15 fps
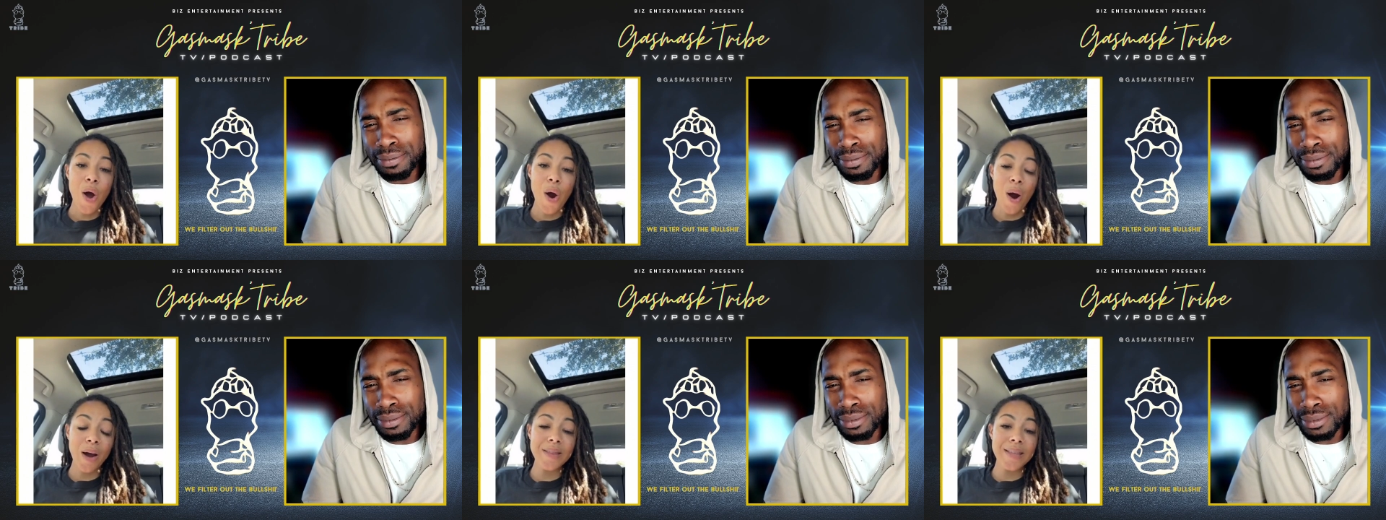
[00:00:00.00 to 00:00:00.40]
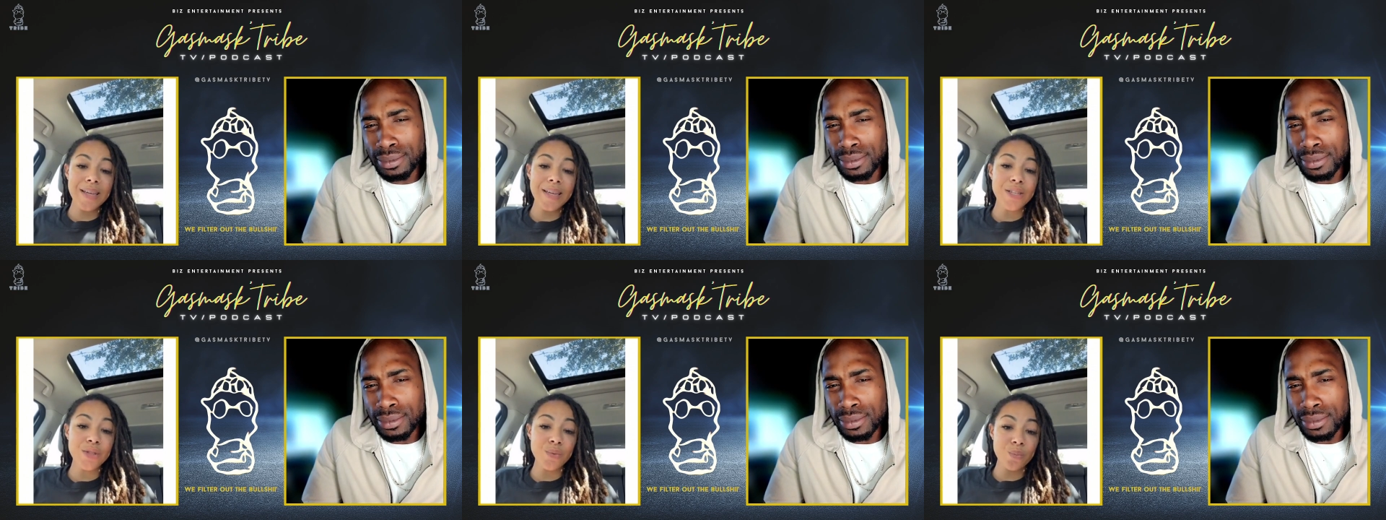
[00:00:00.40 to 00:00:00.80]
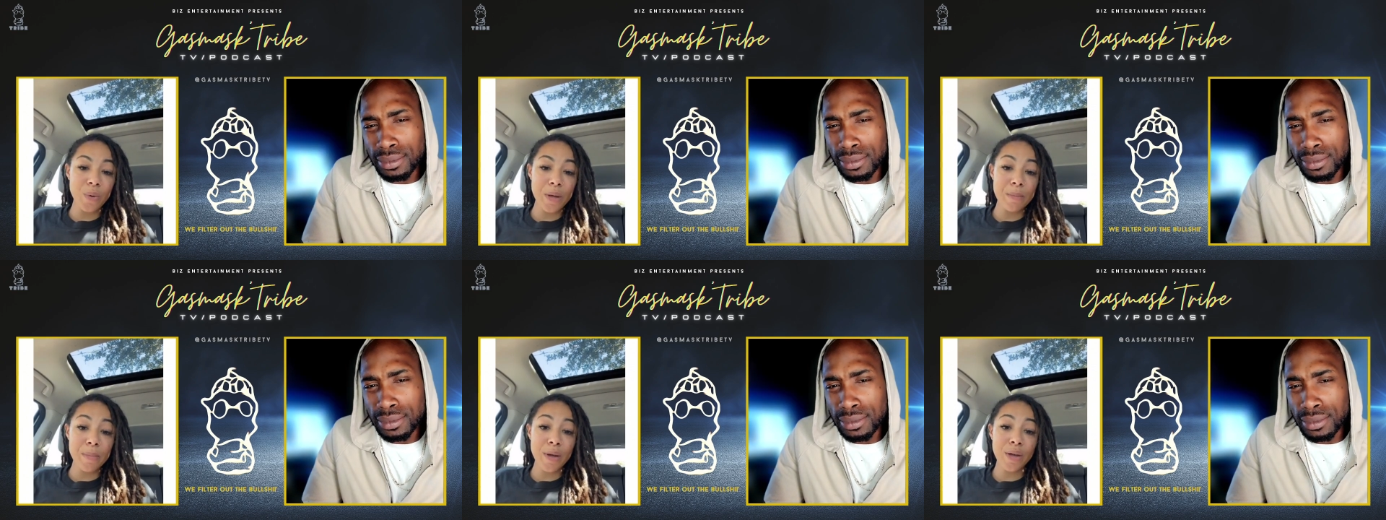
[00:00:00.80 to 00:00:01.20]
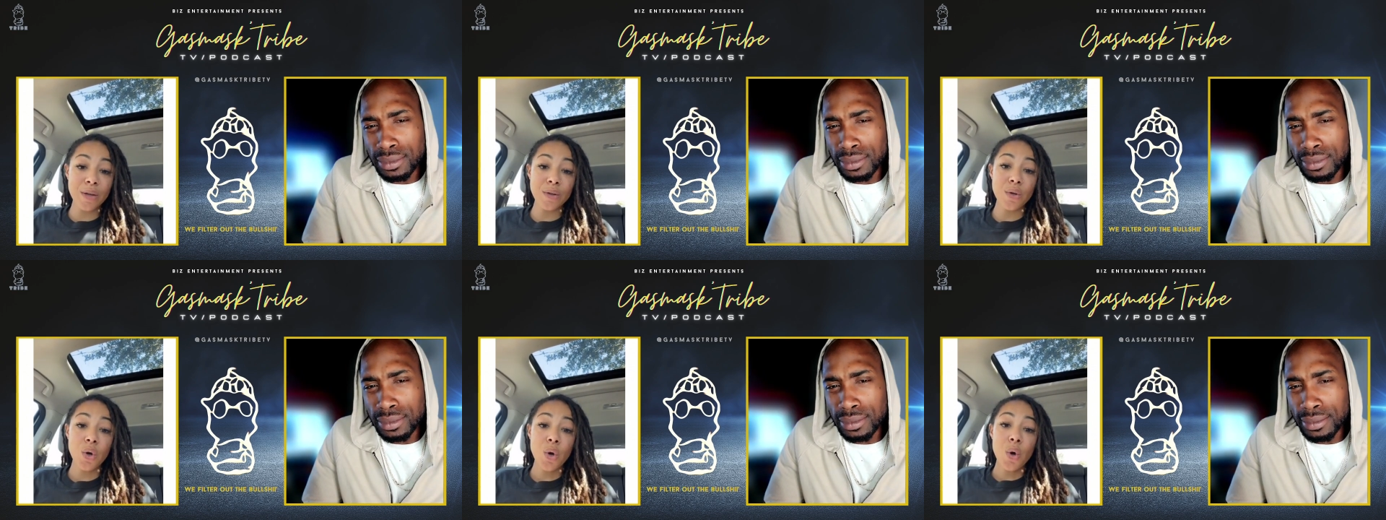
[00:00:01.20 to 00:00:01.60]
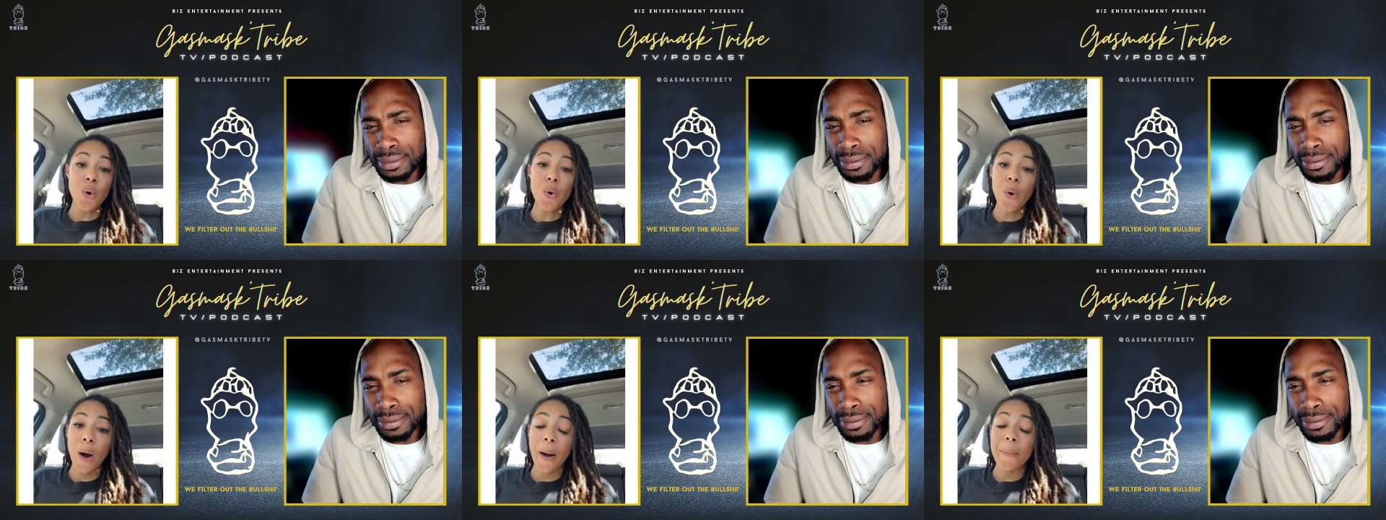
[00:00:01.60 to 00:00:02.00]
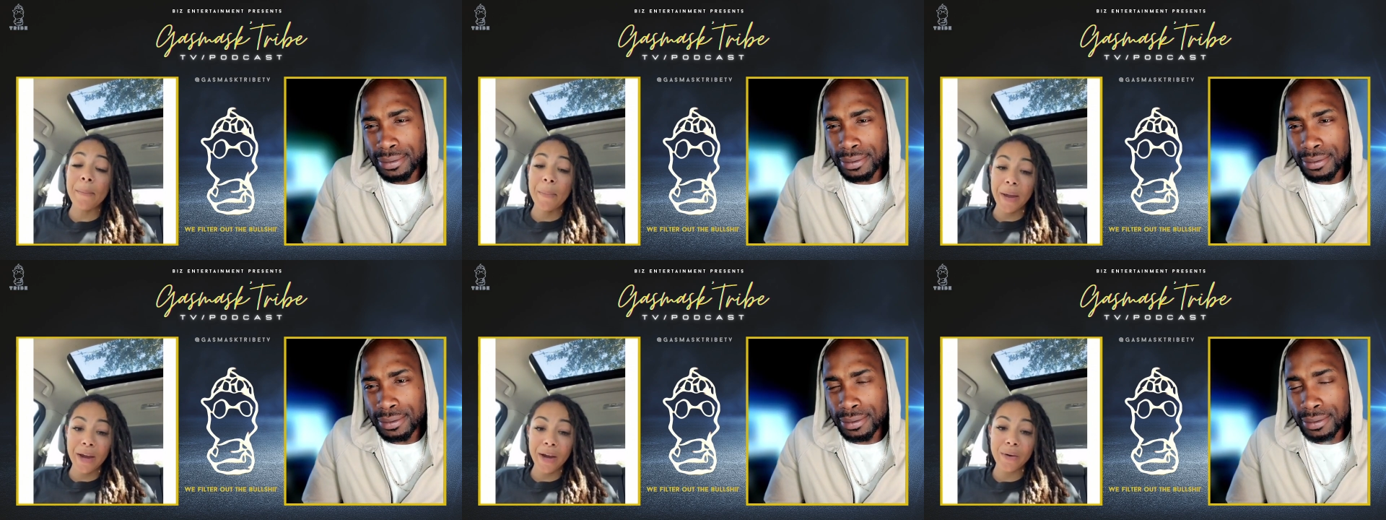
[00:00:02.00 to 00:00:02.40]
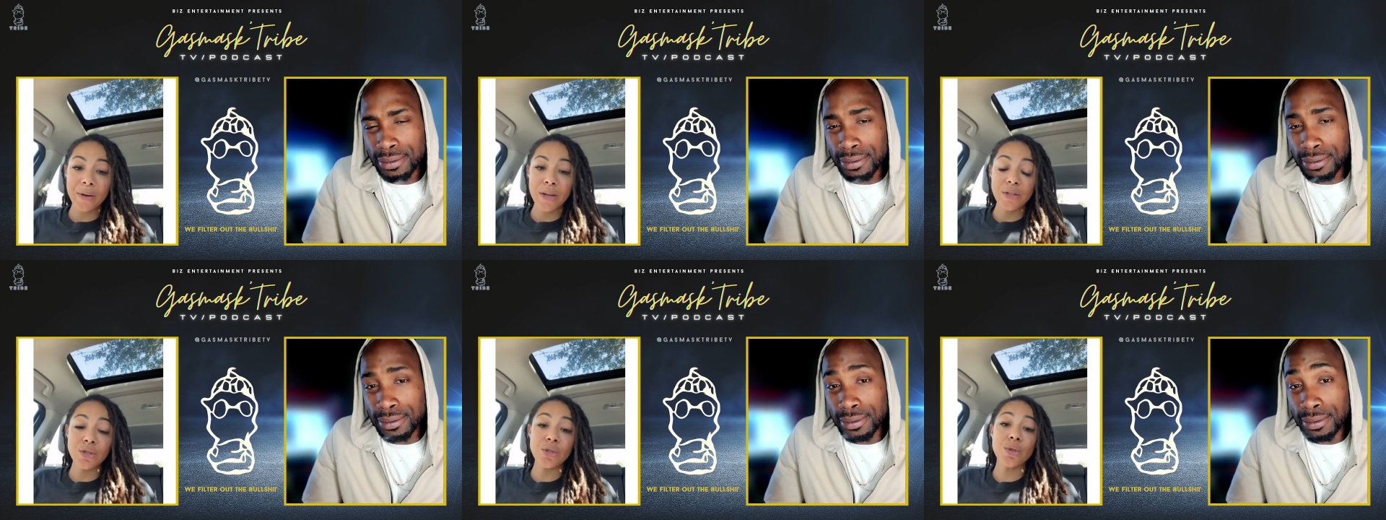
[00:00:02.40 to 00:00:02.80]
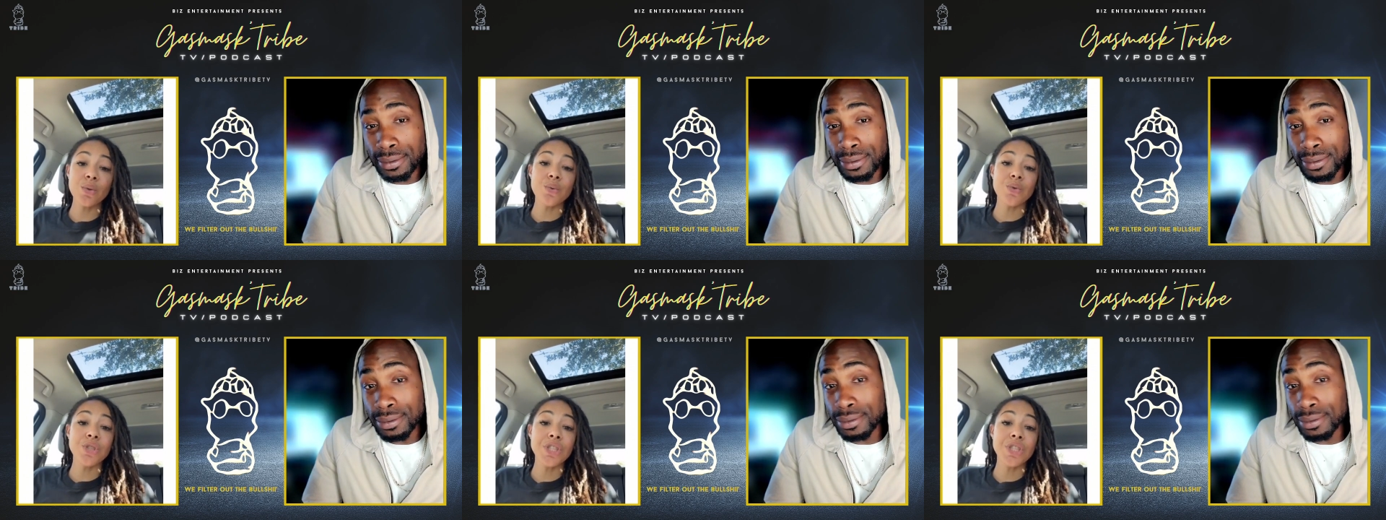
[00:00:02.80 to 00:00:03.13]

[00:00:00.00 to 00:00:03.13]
Speaker 1: Are these women who are married to